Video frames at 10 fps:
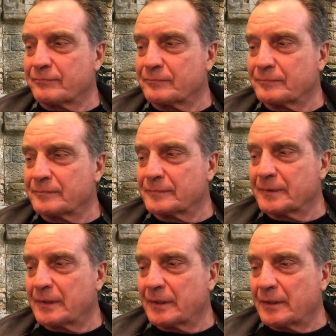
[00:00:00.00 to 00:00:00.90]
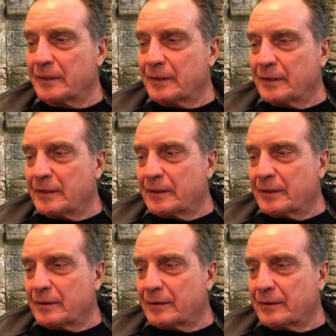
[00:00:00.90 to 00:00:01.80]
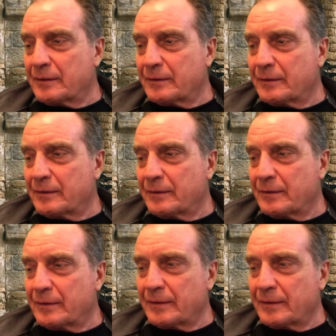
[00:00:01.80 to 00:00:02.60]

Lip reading: Nothing is said.